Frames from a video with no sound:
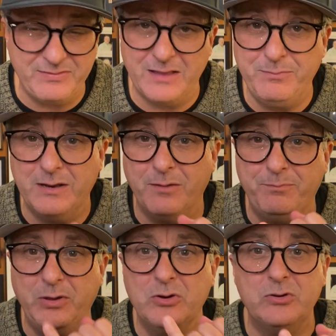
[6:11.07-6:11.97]
they've been
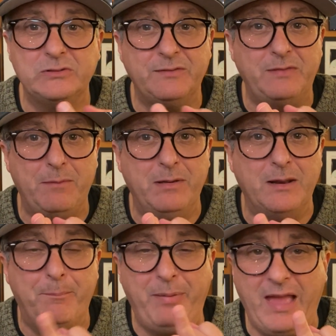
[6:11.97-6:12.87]
abused, if they've been
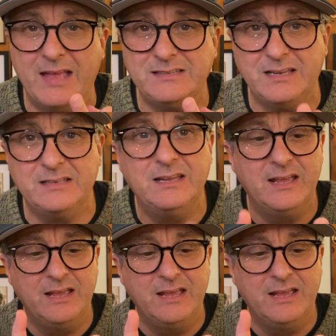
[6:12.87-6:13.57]
abandoned,